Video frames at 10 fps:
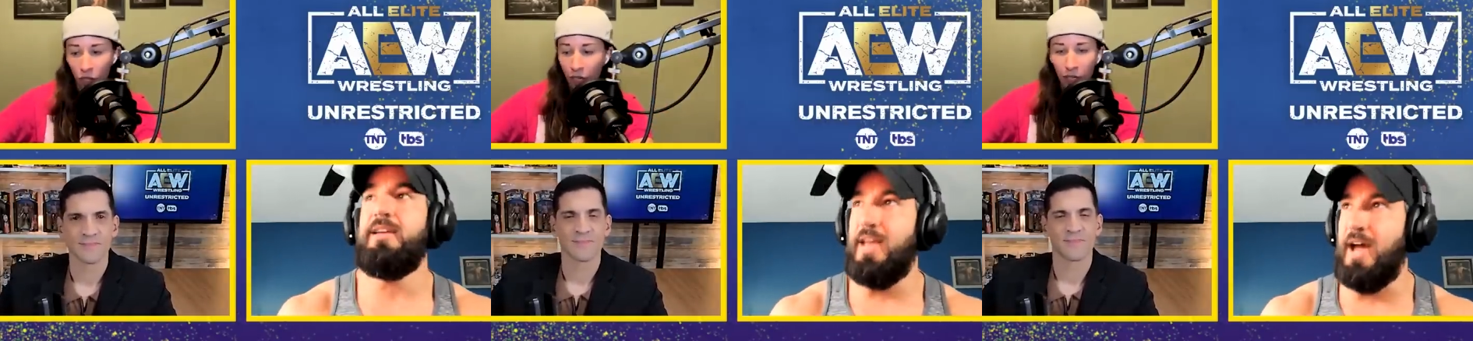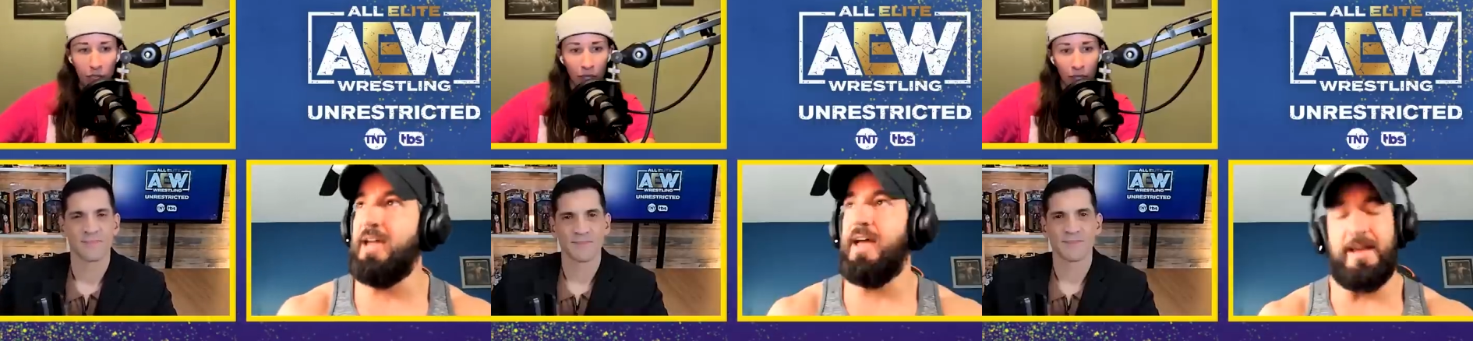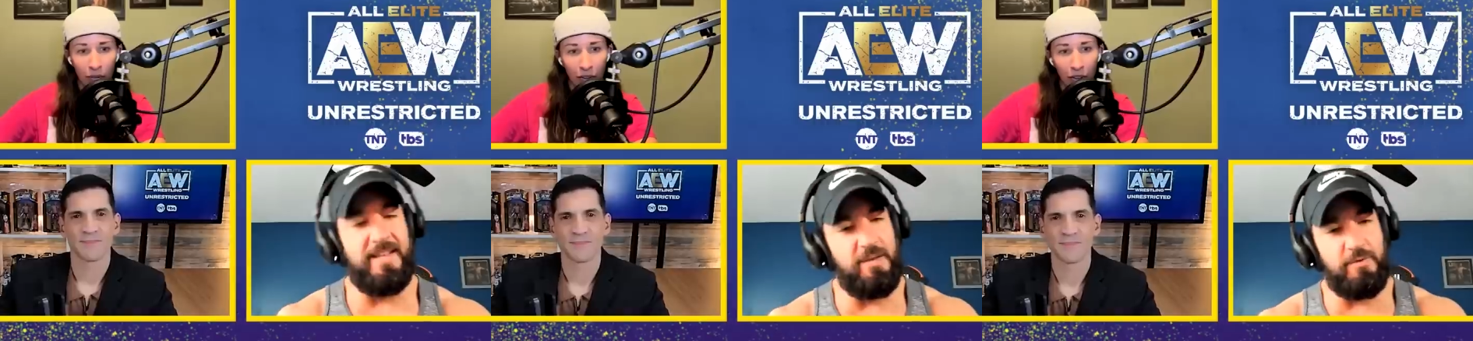Speaker 1: Yeah, yeah, and
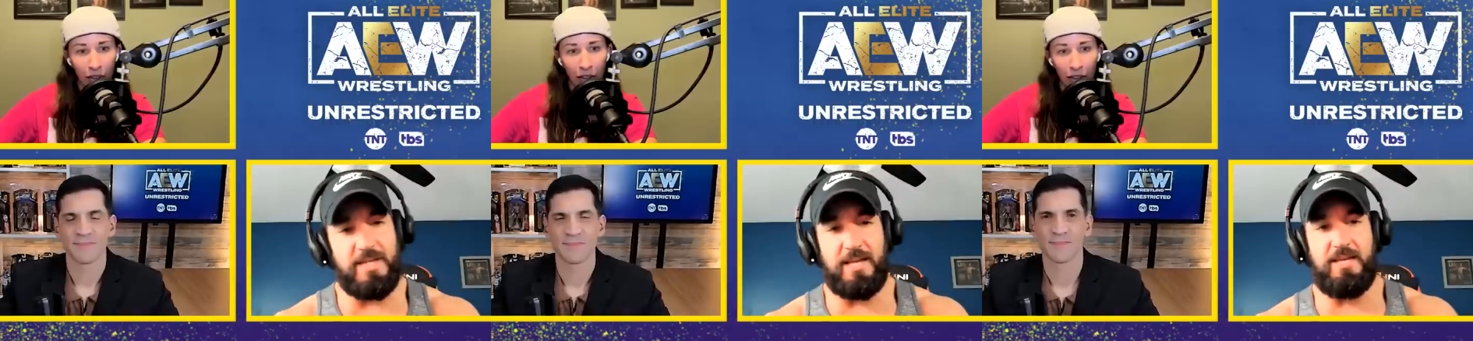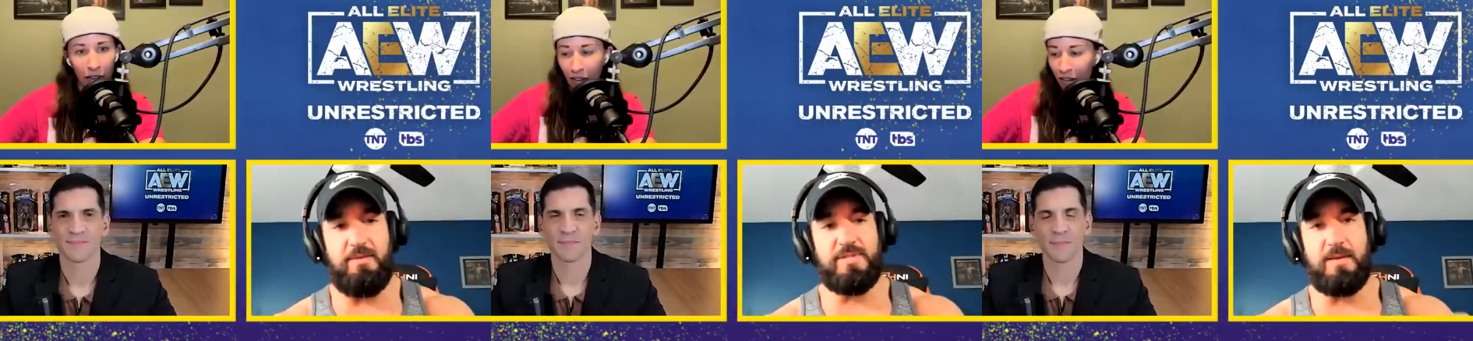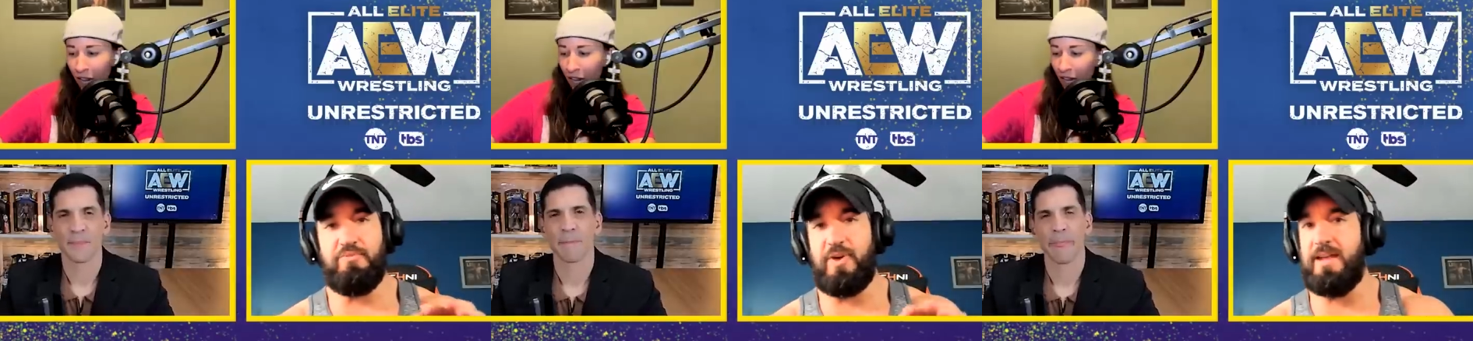he was like he was like
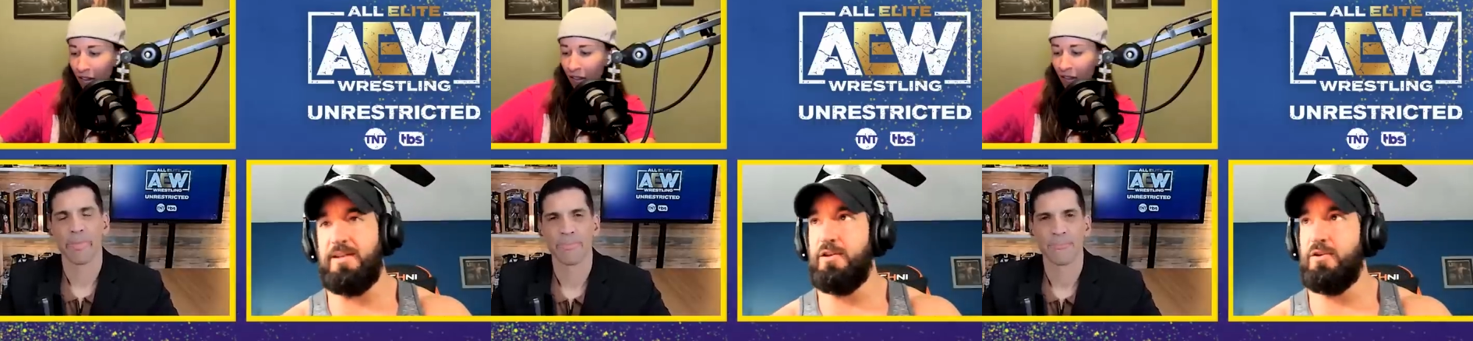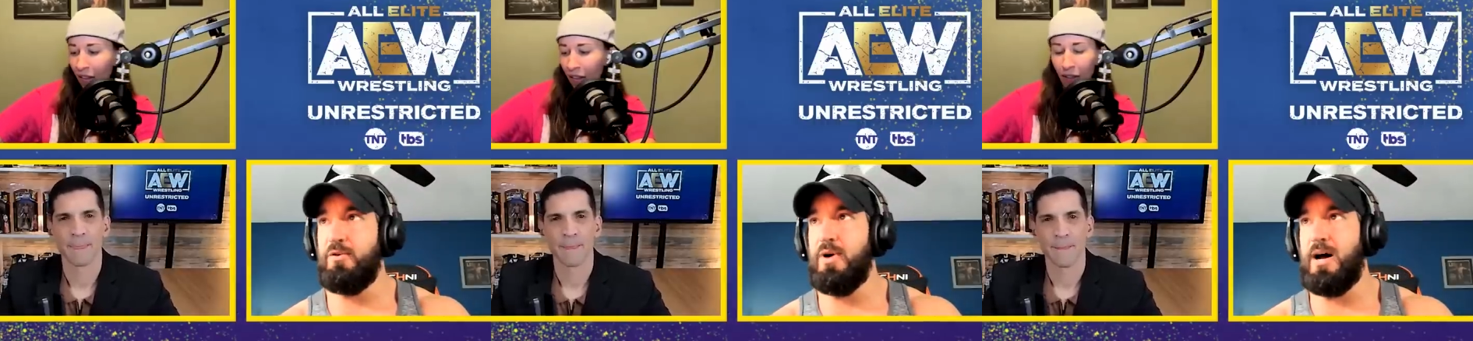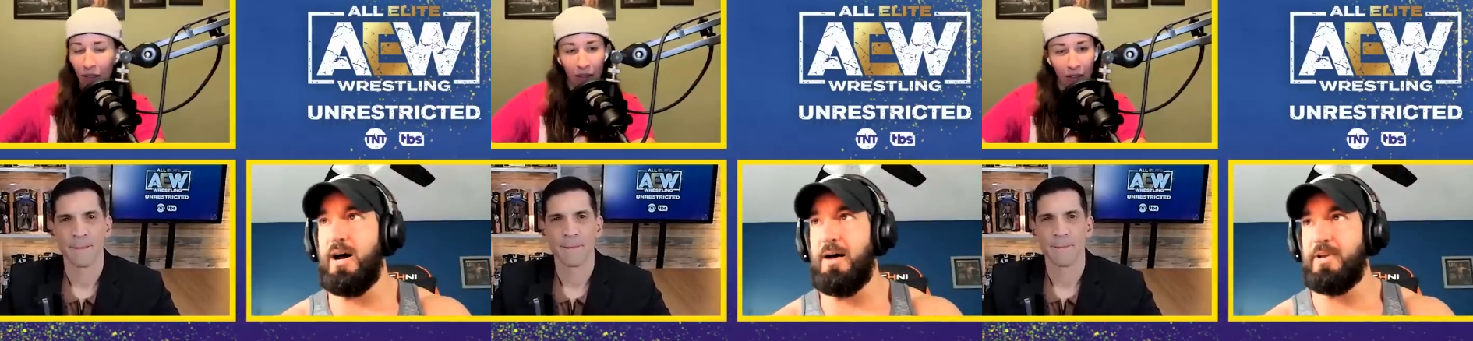brand new,
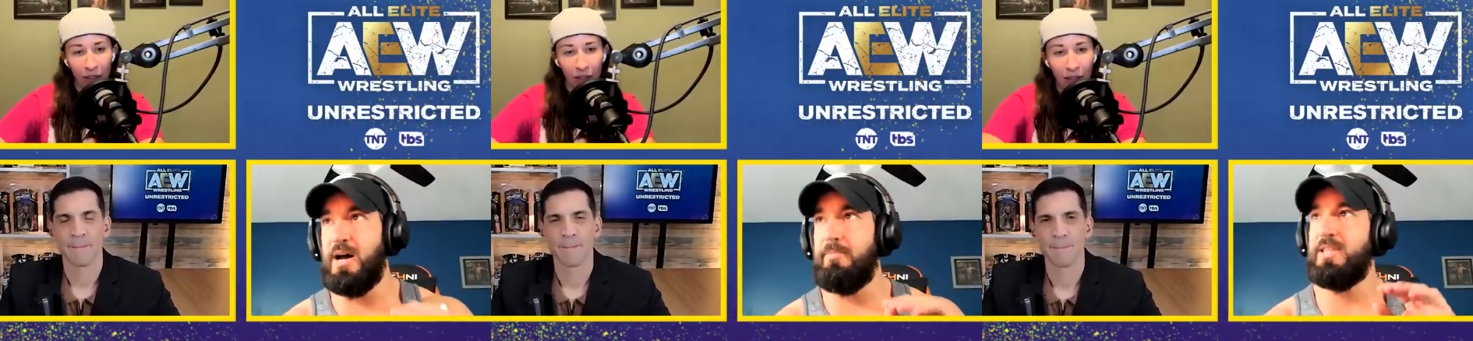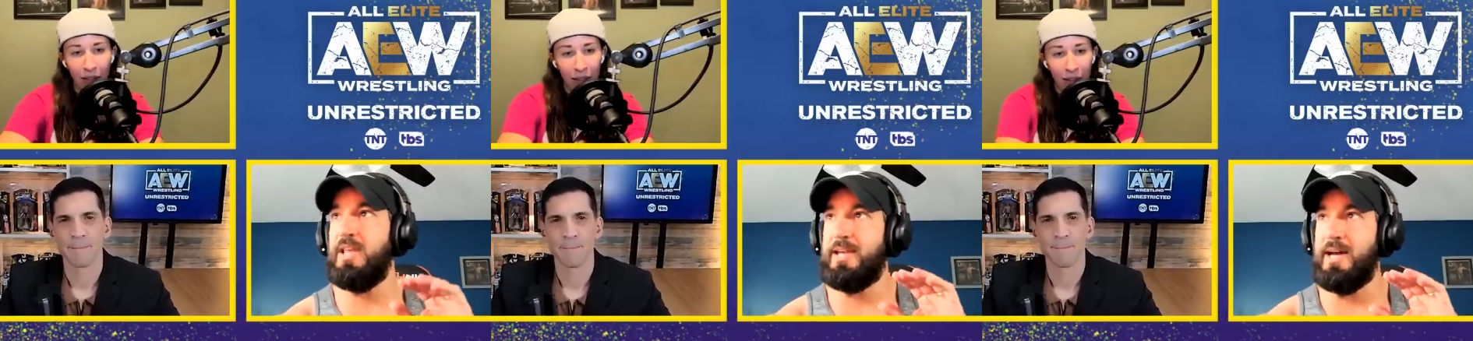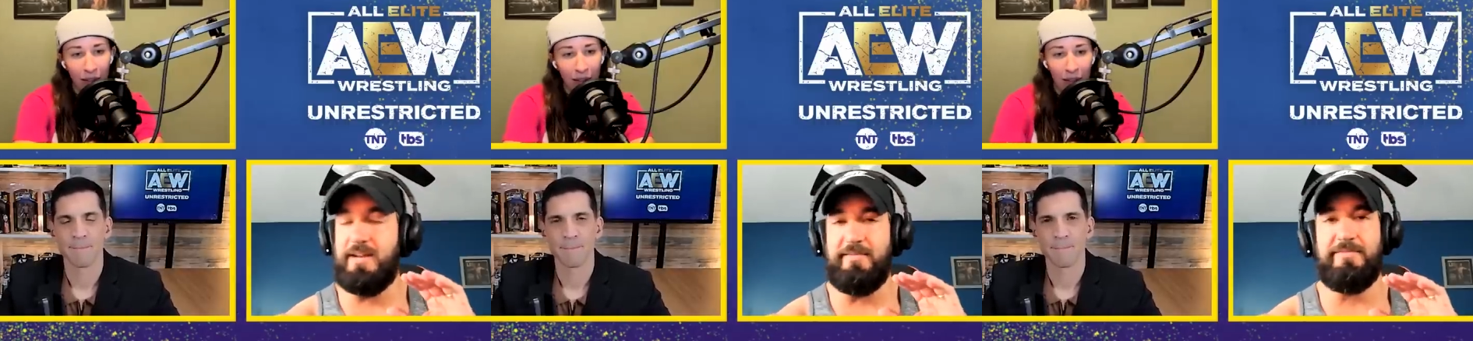uh, becoming like kind
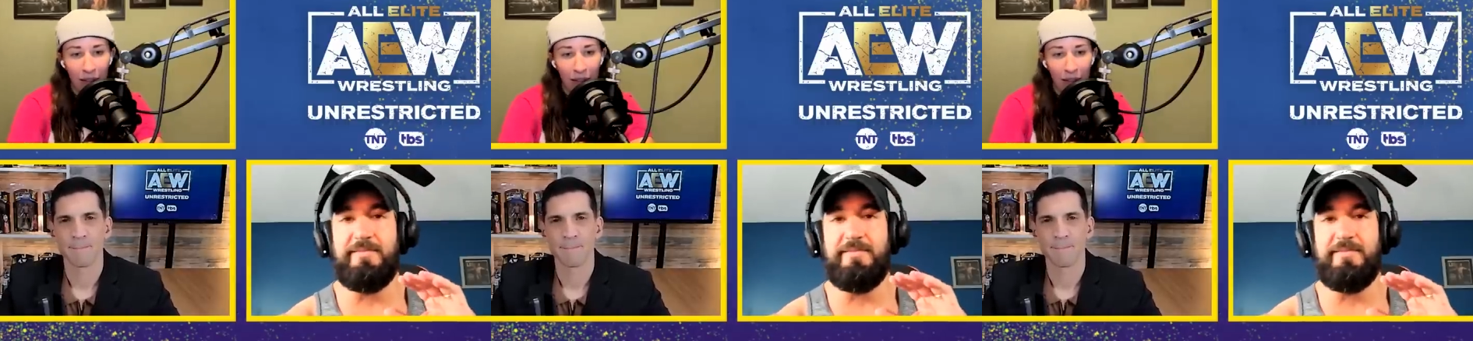of